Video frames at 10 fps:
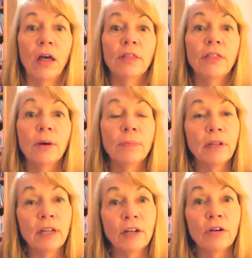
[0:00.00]
The
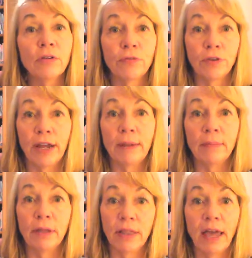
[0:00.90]
political
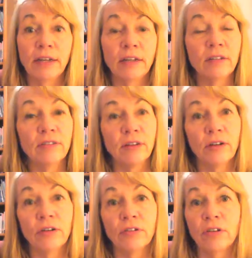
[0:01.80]
frame then
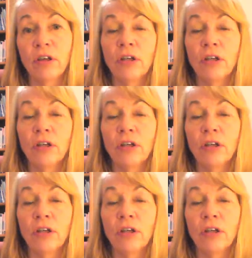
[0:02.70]
considers